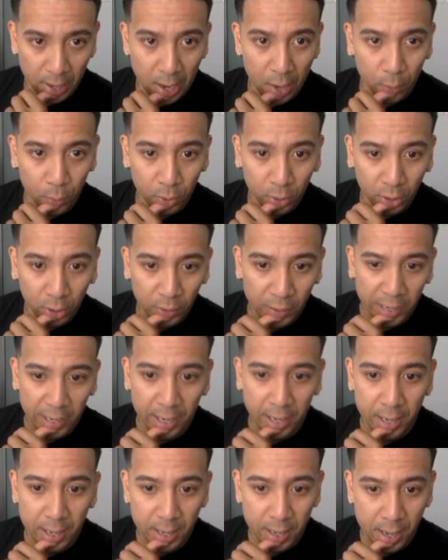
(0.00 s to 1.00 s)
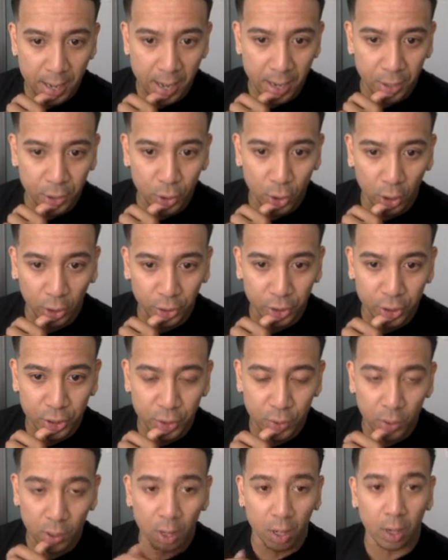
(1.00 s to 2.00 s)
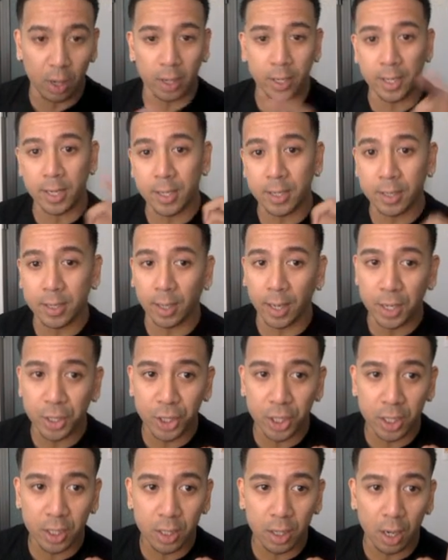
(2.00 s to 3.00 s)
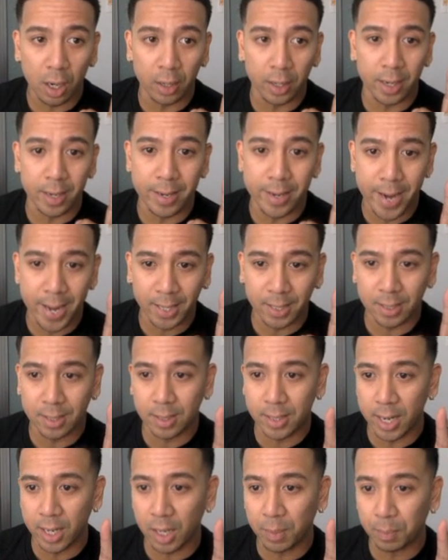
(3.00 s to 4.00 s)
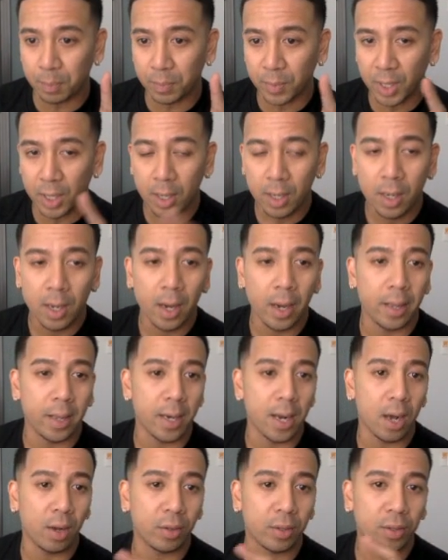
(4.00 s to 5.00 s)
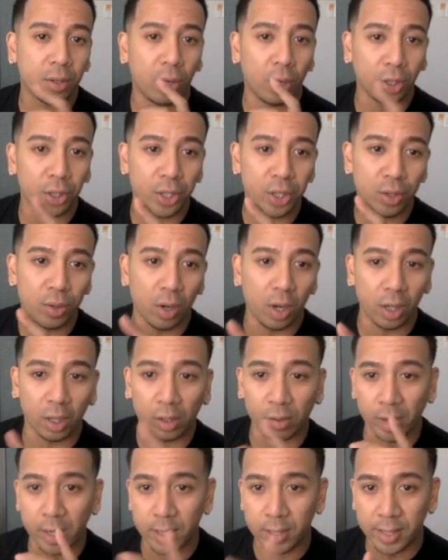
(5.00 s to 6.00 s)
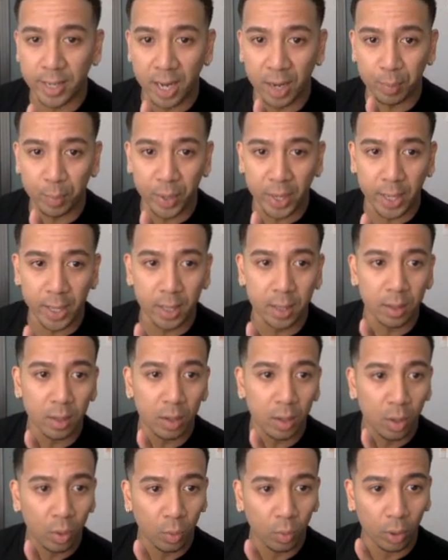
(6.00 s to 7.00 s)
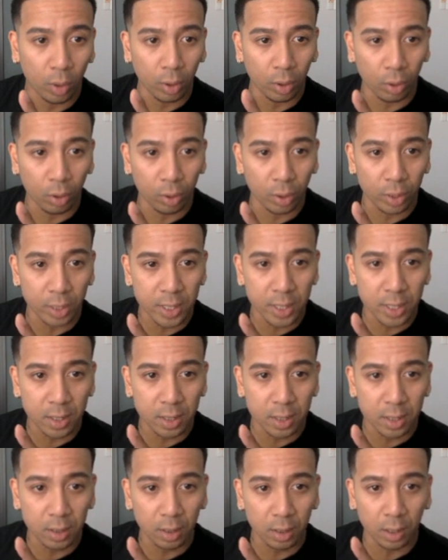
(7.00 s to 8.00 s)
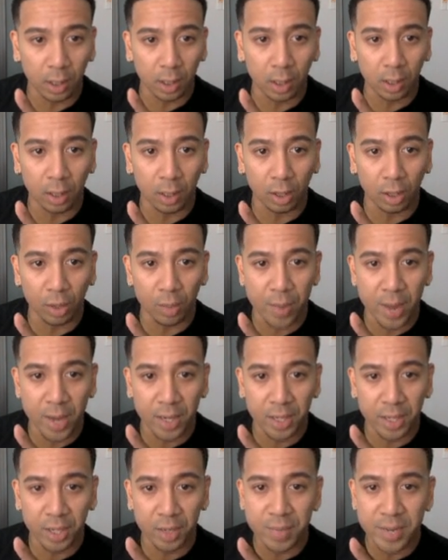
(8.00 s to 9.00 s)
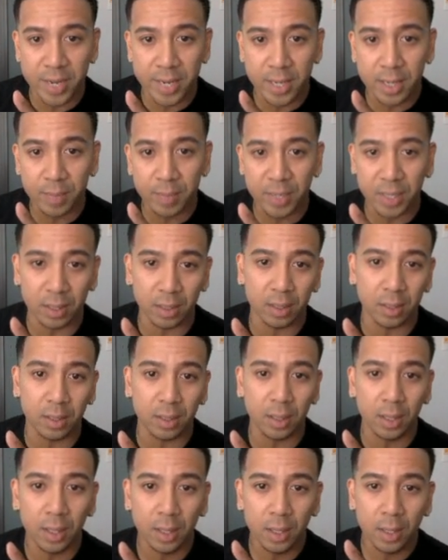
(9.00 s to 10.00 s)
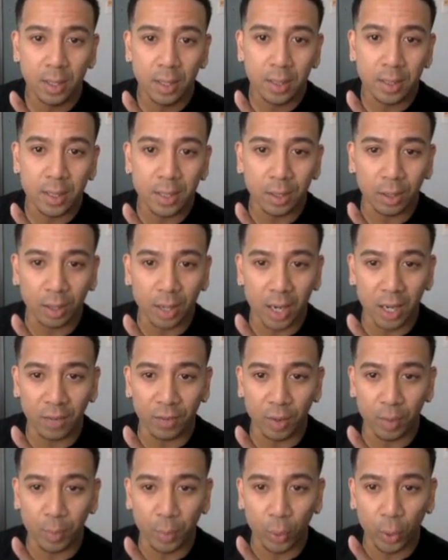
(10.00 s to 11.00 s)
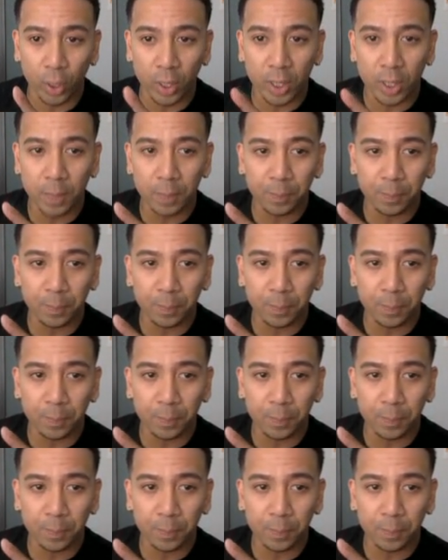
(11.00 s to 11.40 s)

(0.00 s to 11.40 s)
will go ahead and talk to you on installation on the next setup, and then I'll talk to you on creating a campaign, what all these are meant to be, because these are kind of important.